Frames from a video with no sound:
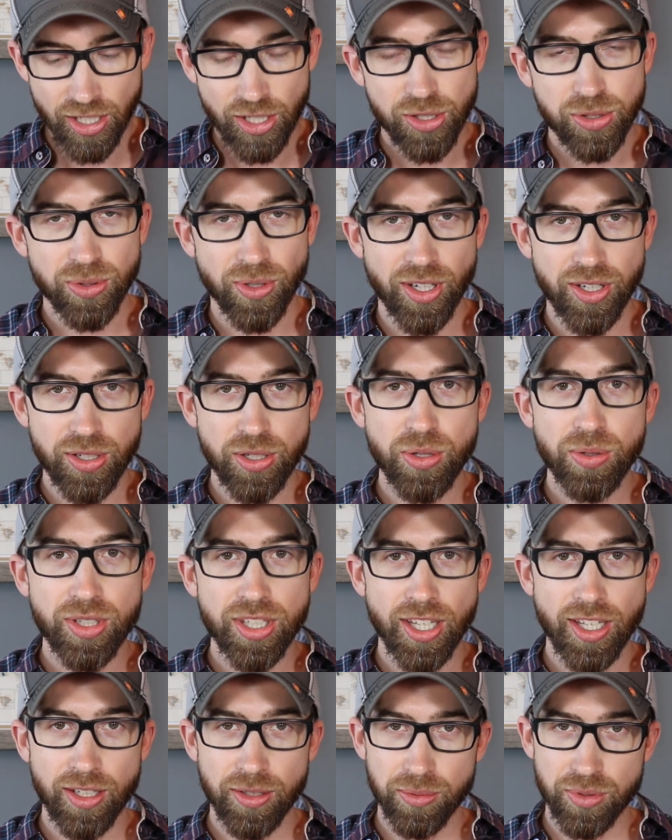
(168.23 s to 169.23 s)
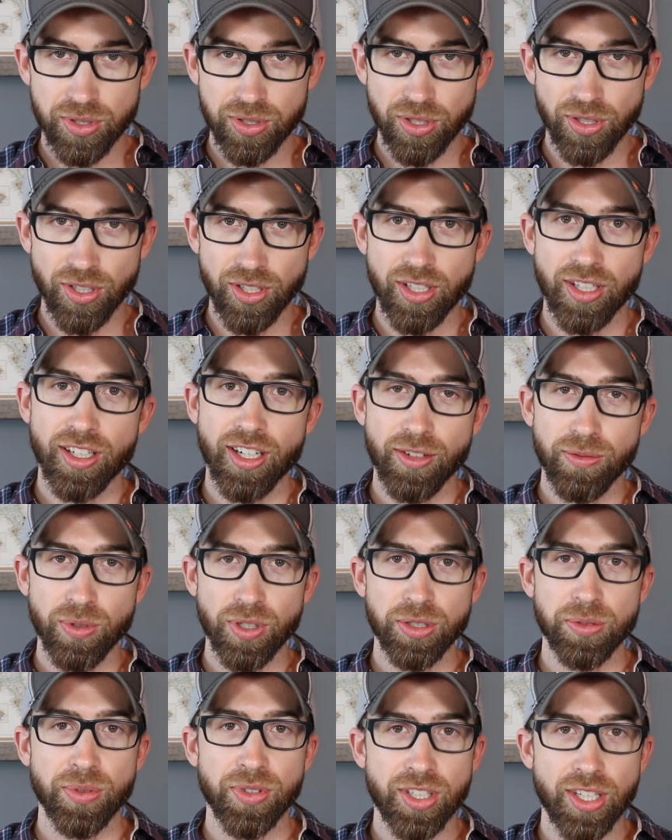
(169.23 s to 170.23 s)
So I knew Ken was good, and I've
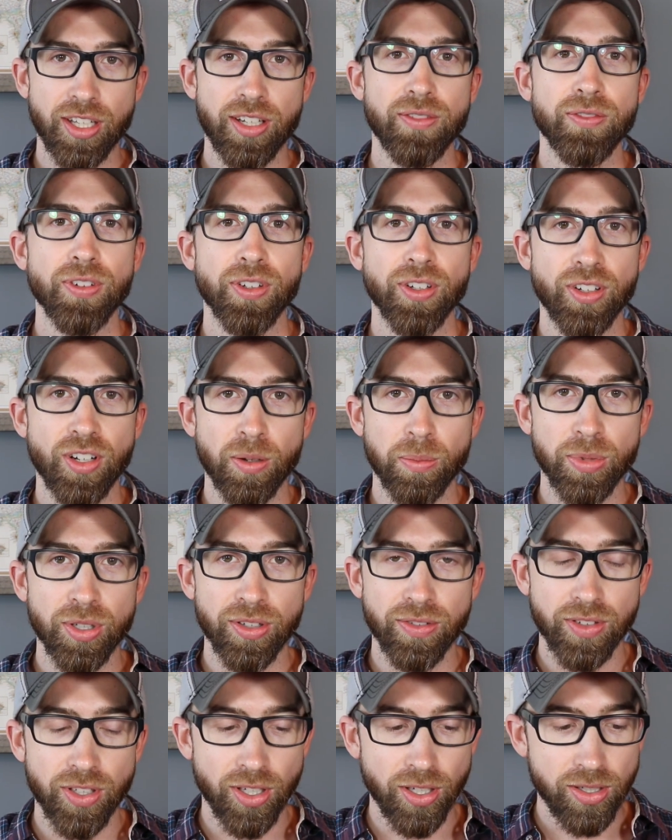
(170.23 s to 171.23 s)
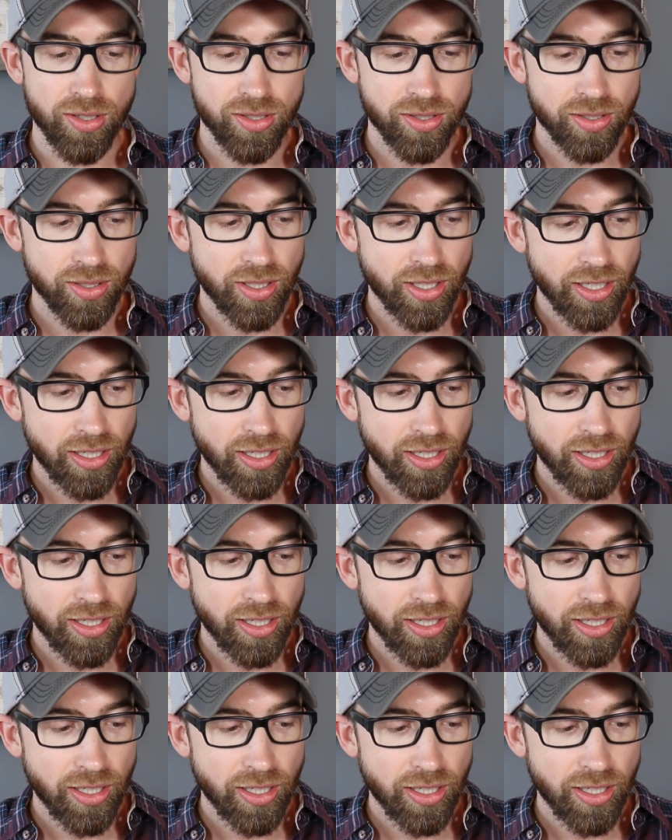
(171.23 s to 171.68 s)
worked with Ken for a number of years.